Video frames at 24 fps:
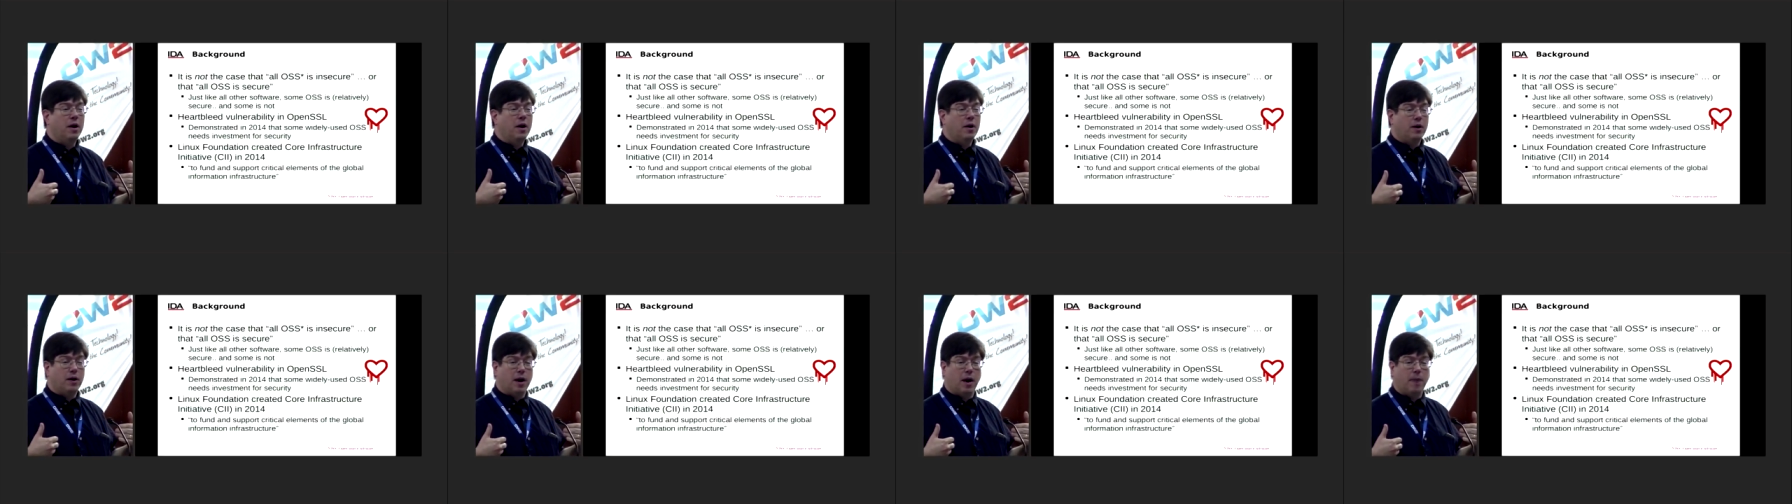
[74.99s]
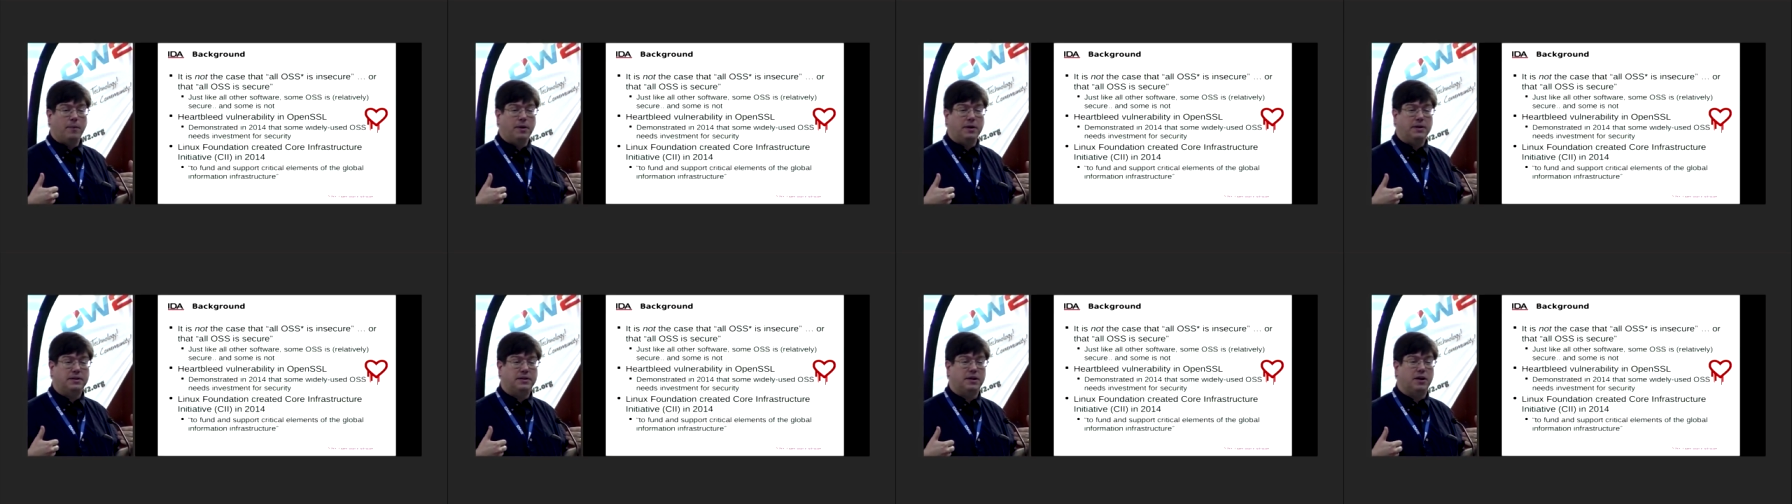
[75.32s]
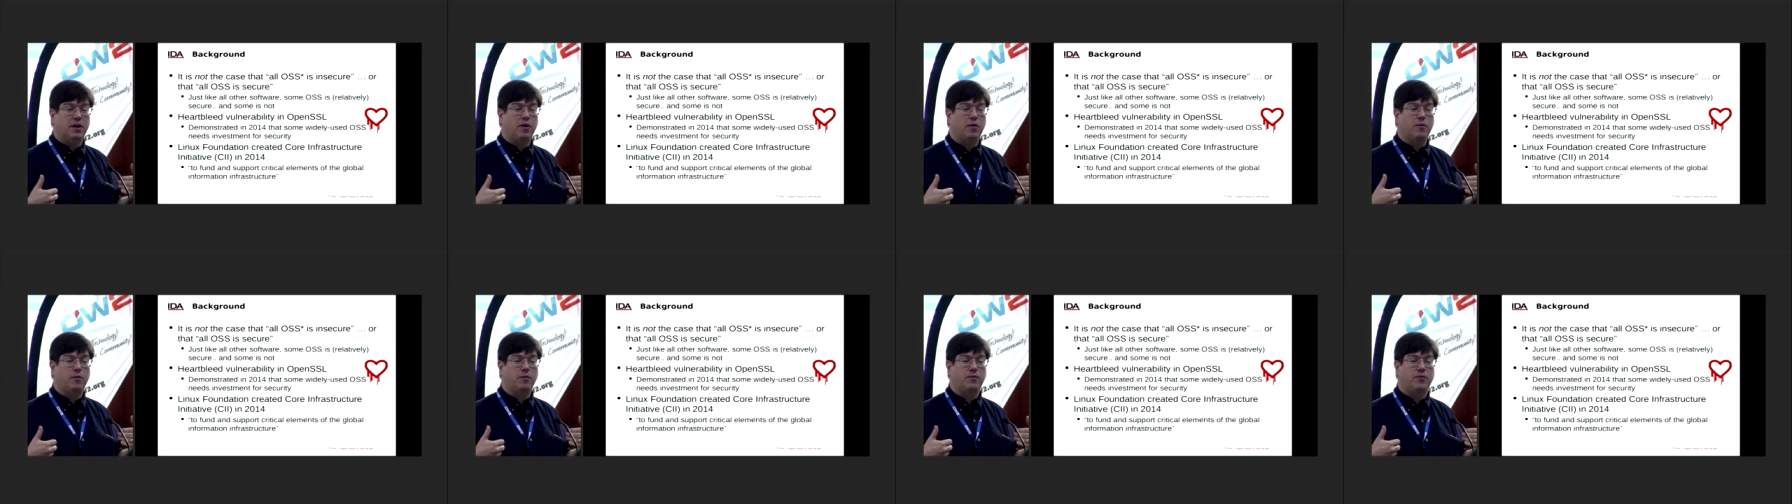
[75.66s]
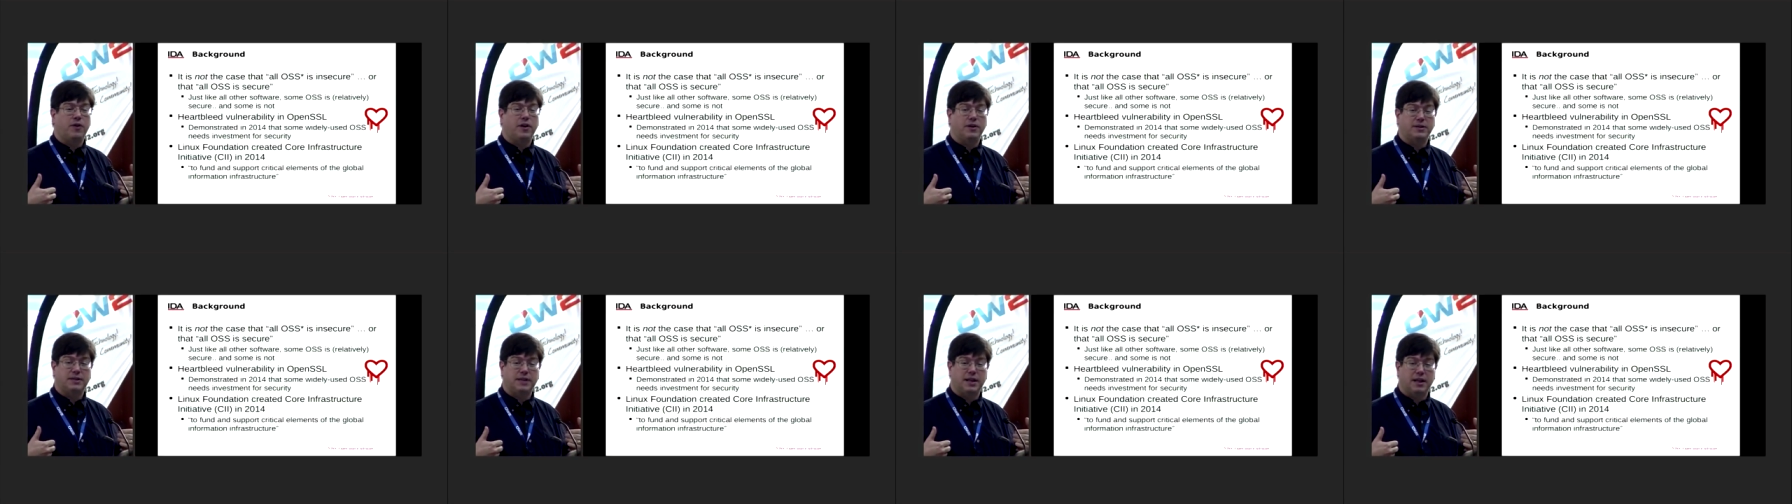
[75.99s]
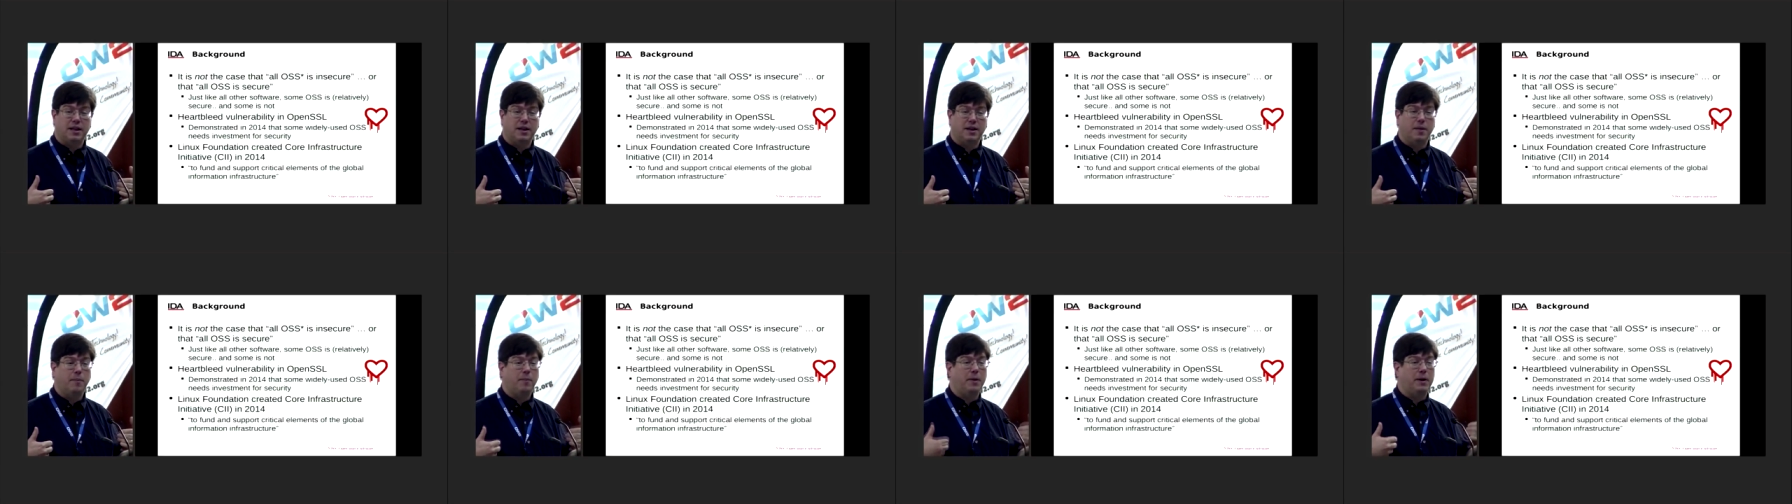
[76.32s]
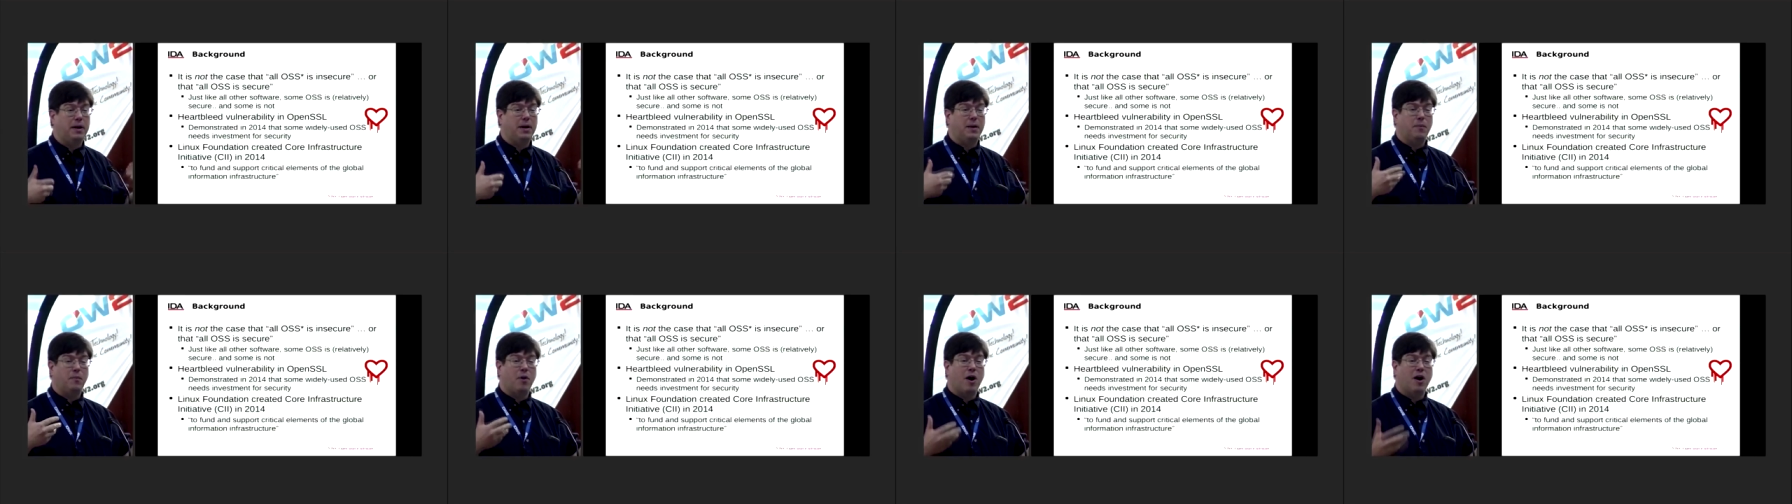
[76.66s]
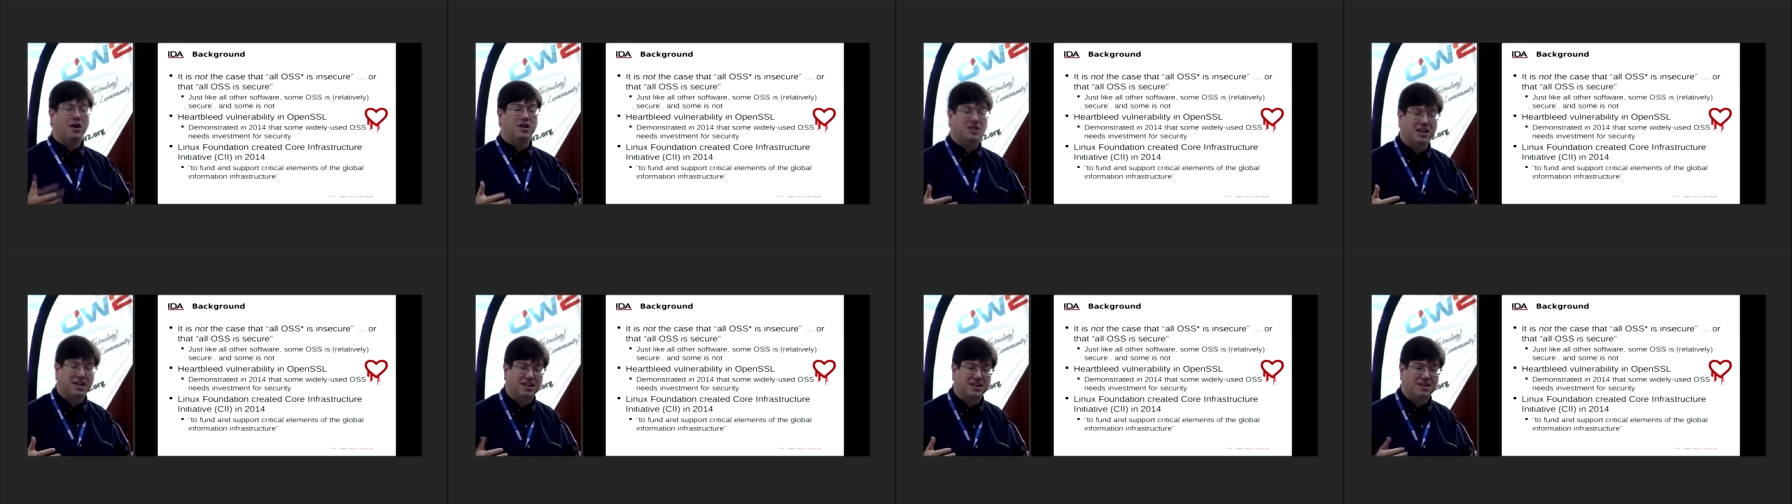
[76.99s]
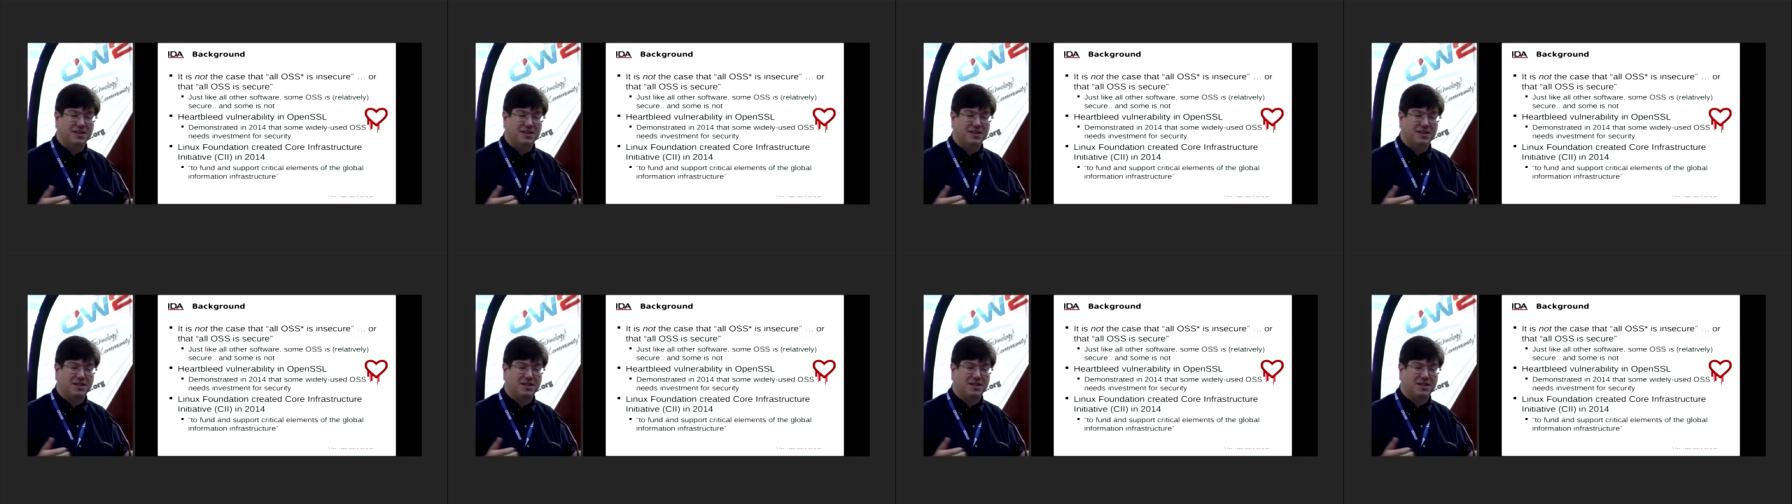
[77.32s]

companies that are selling competing products.